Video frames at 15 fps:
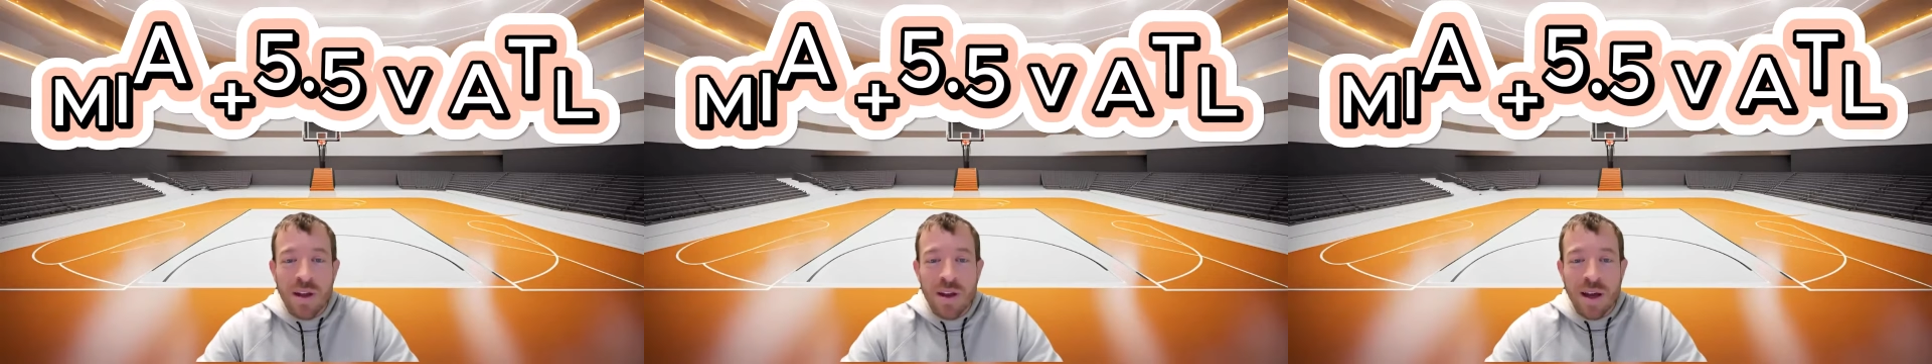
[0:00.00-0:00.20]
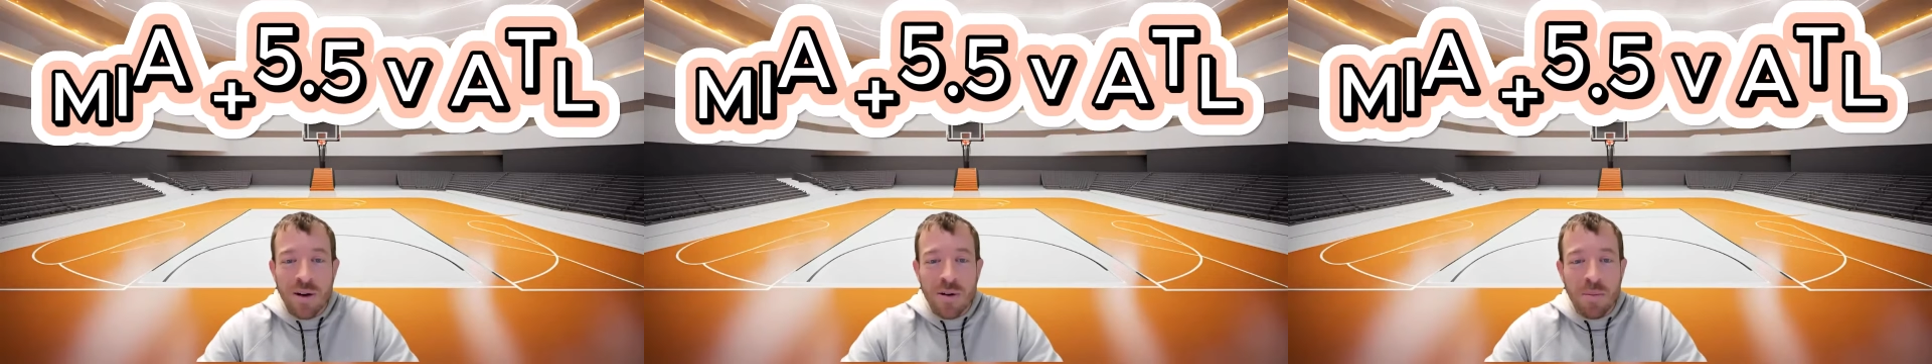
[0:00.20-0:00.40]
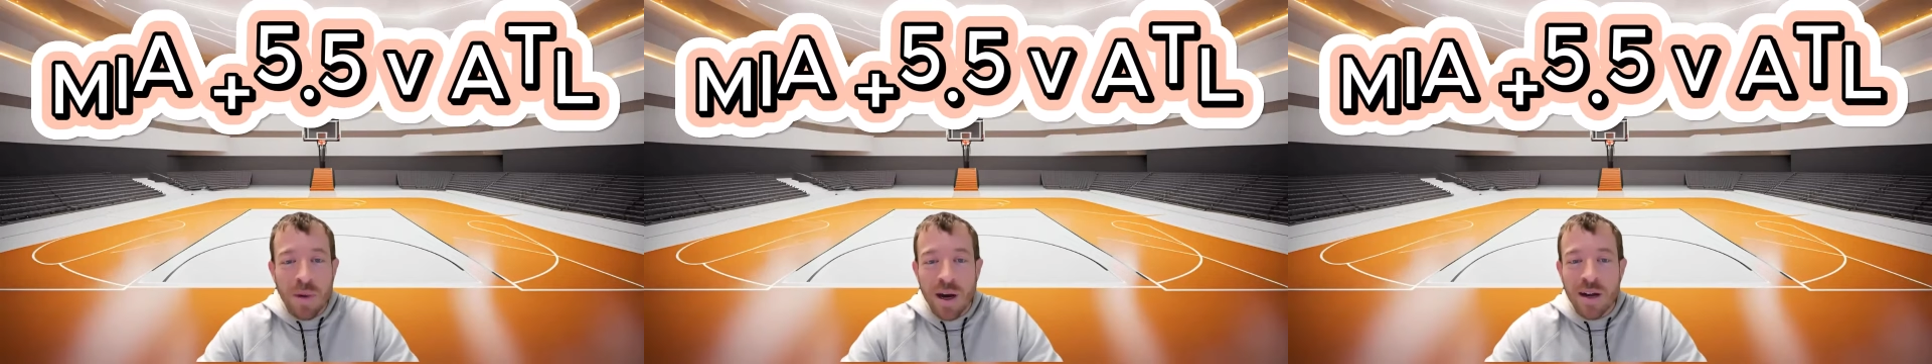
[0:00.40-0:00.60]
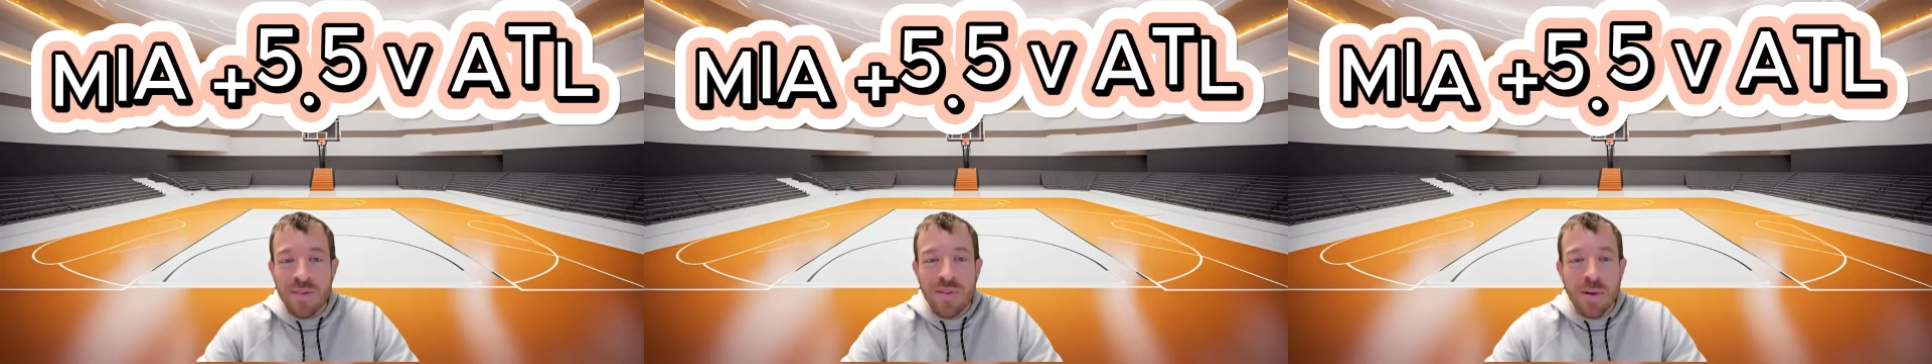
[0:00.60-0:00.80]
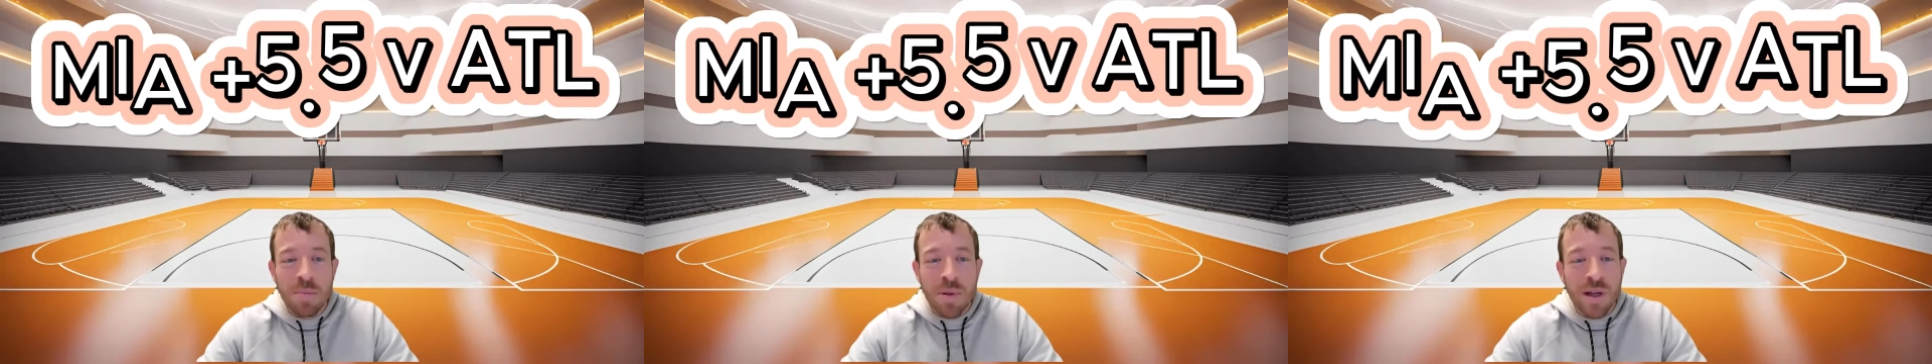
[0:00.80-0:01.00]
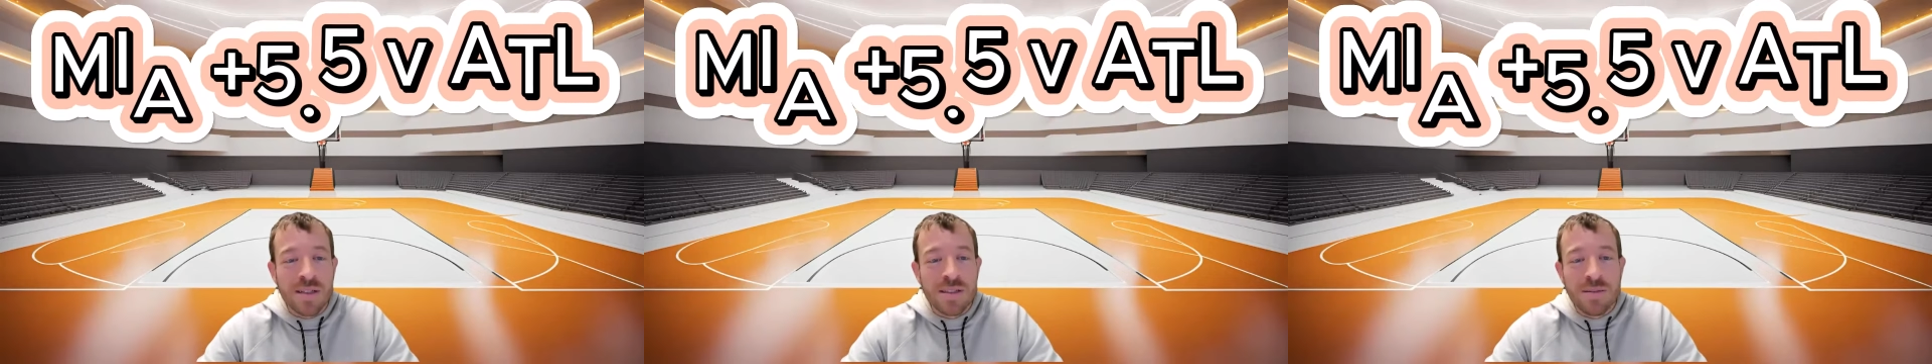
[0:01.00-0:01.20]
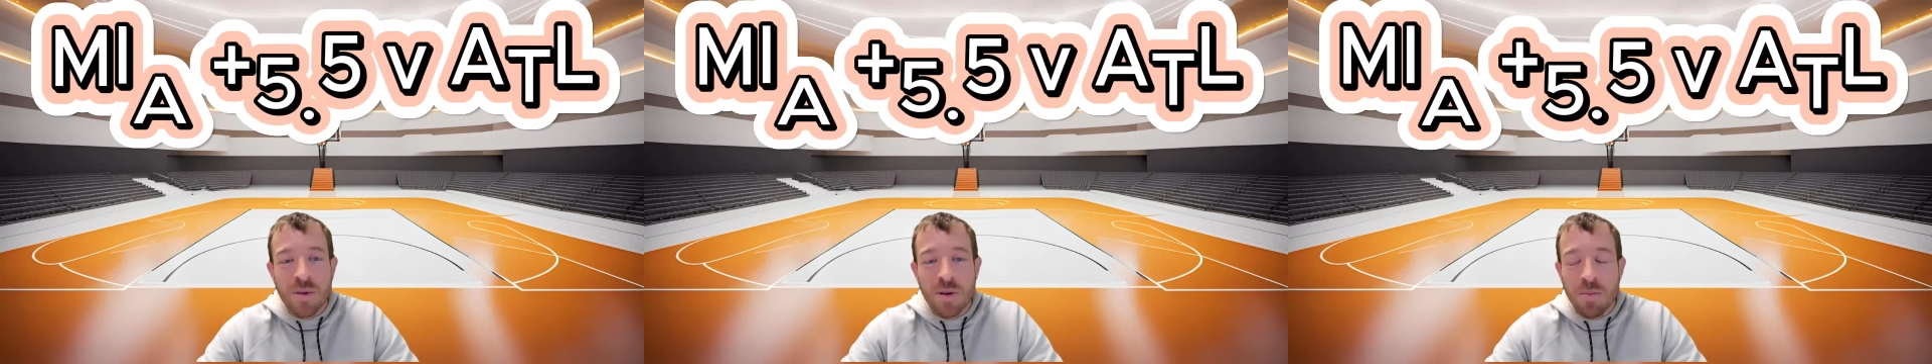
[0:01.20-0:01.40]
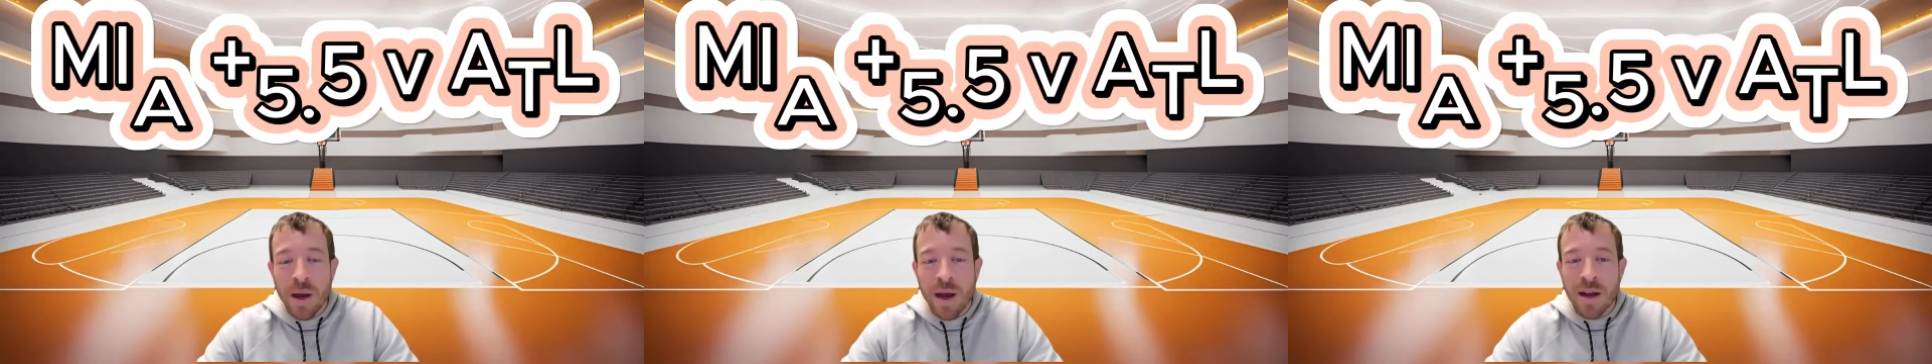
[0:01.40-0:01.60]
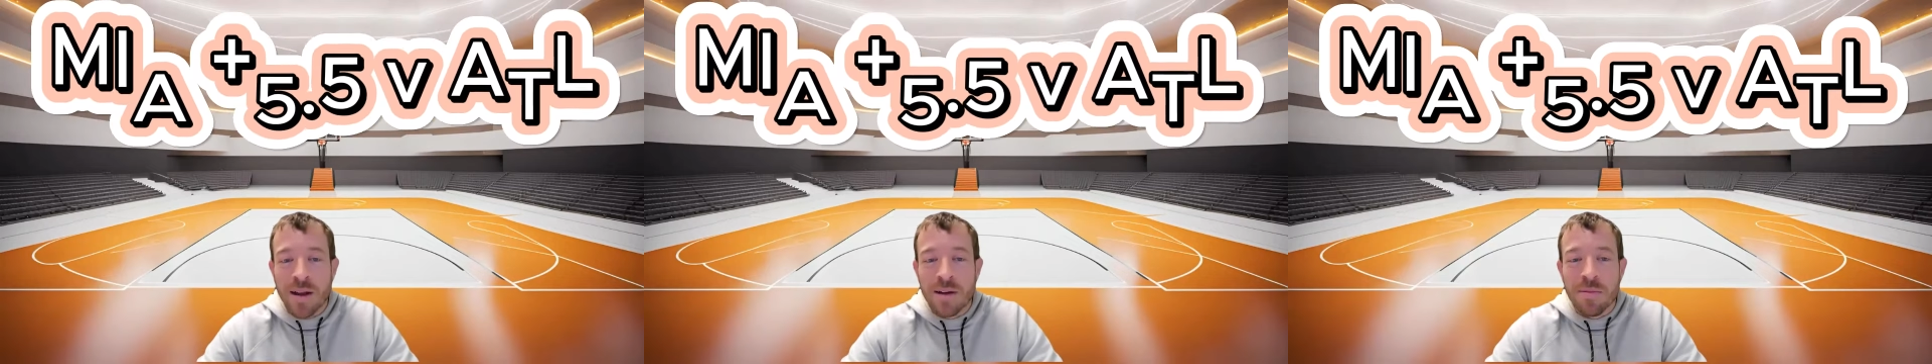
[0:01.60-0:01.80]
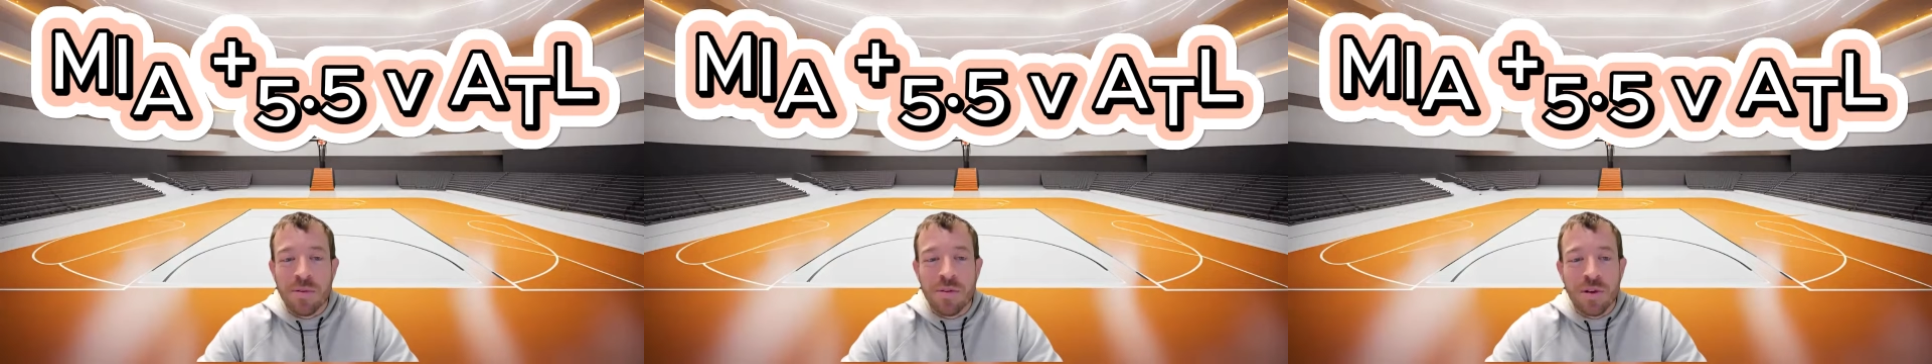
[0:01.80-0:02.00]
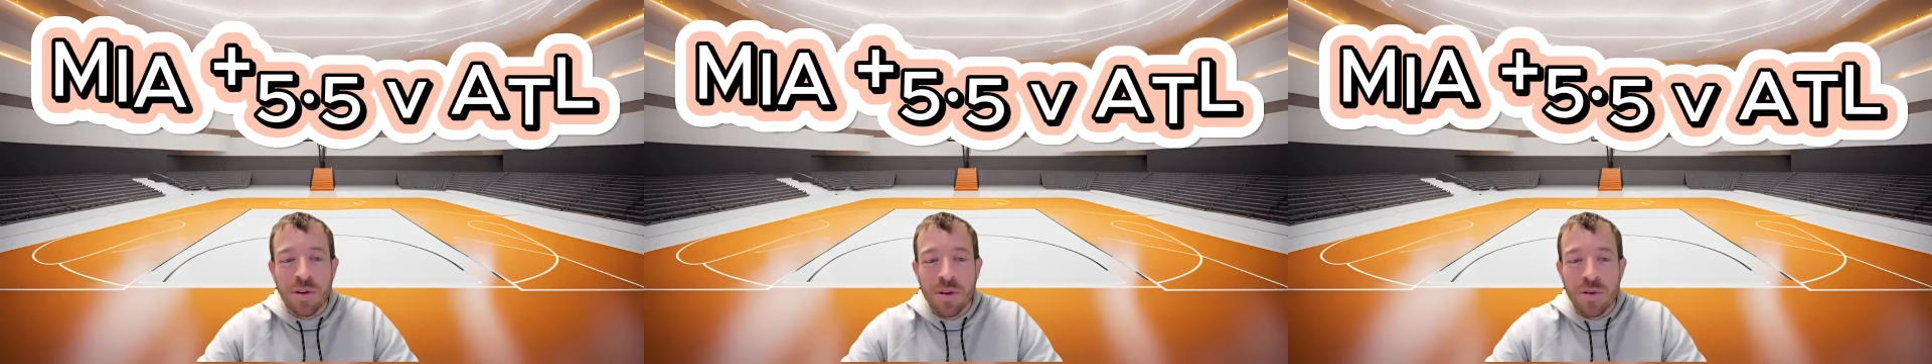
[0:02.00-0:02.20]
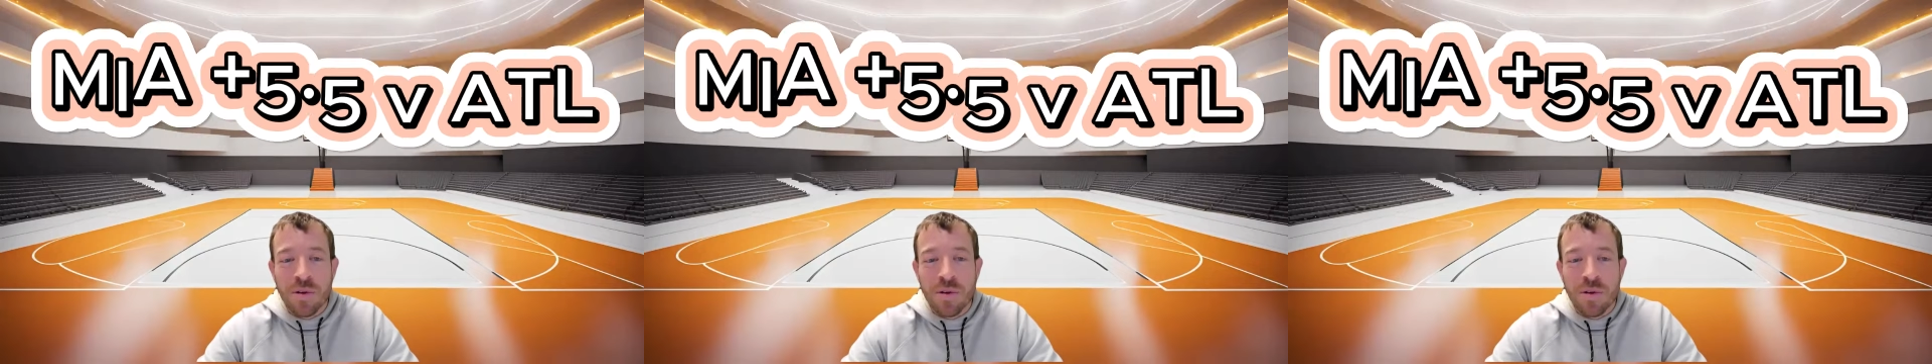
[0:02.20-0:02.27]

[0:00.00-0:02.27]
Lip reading: and I don't mind if they play some of their backups.